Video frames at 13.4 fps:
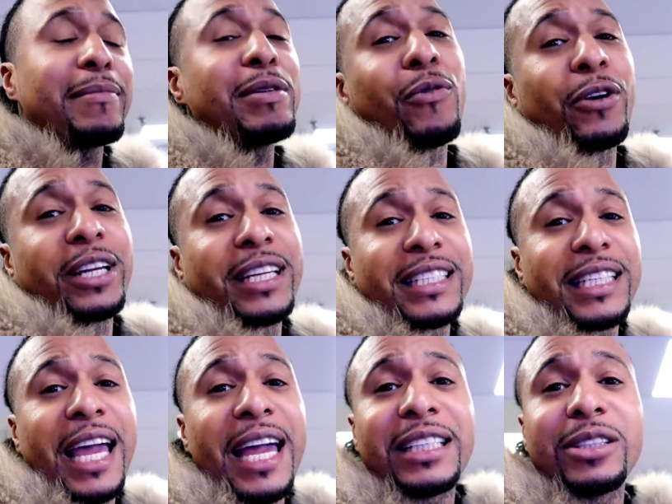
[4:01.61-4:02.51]
He be working
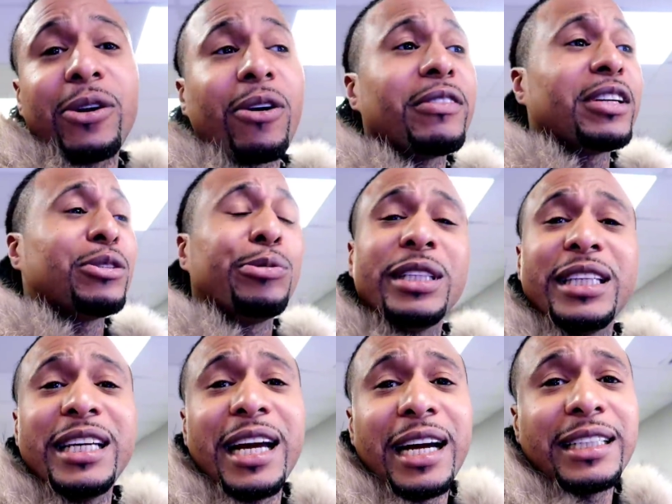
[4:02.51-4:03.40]
his ass off. That's
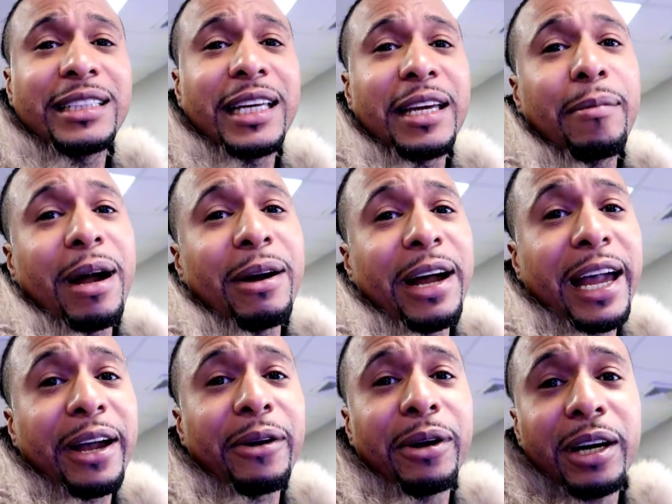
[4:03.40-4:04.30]
one thing I can say about
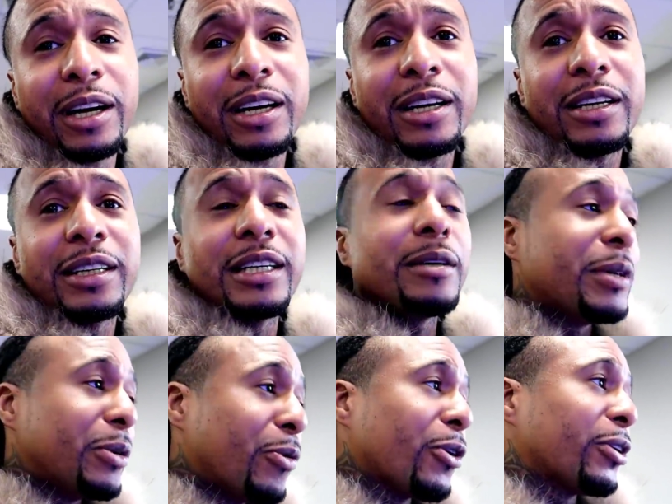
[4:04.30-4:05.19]
Al. He
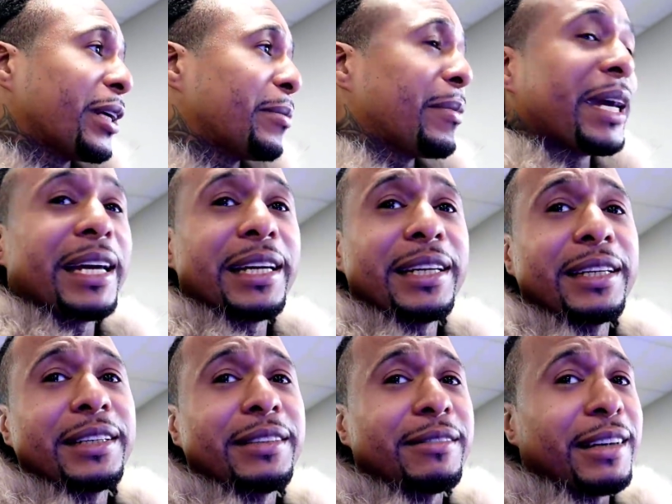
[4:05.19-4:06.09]
be working, man.
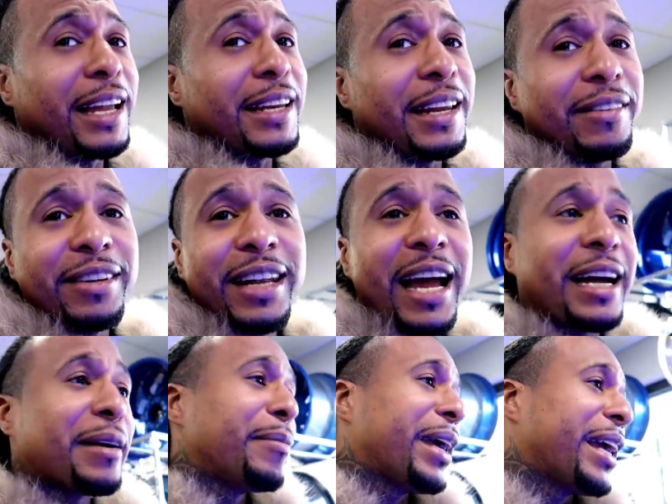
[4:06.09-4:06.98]
Can't never
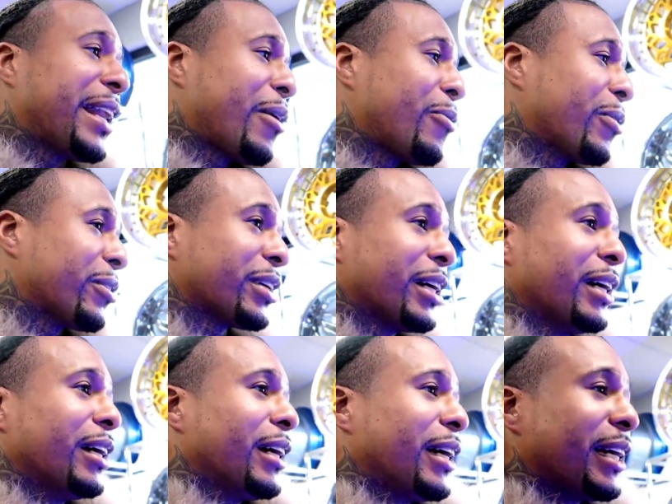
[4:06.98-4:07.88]
knock a man at work
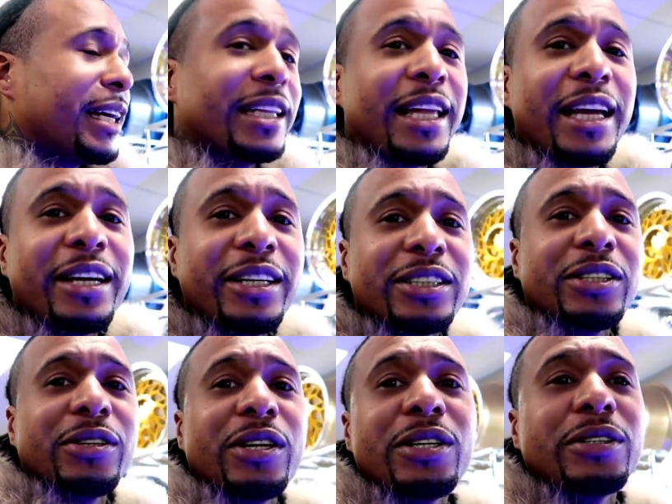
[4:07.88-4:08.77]
and get they
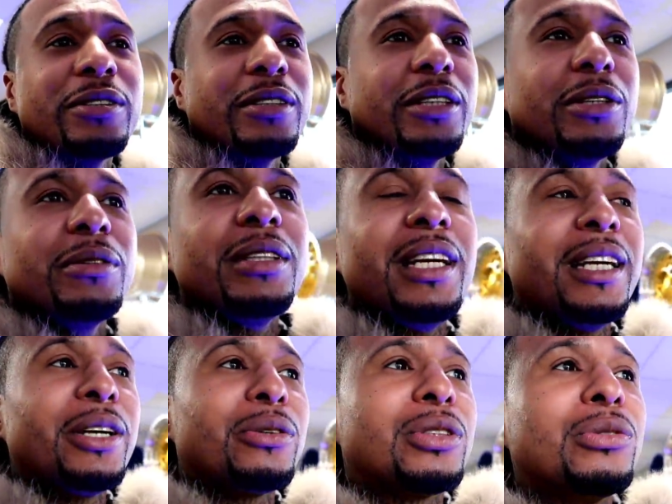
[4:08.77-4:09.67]
hustle on. What the
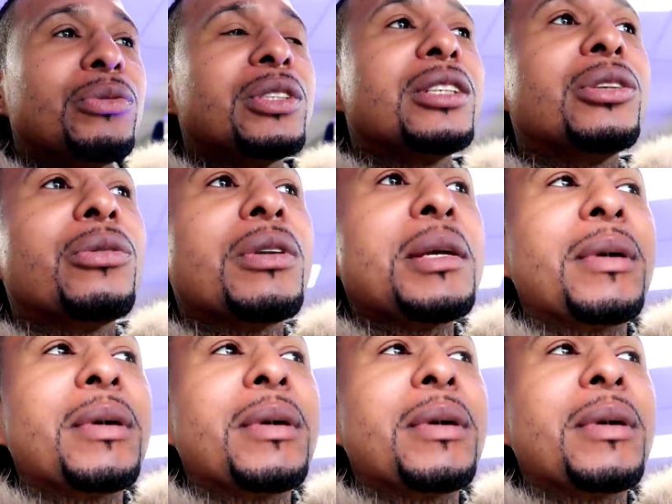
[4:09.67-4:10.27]
hell Tunchi doing?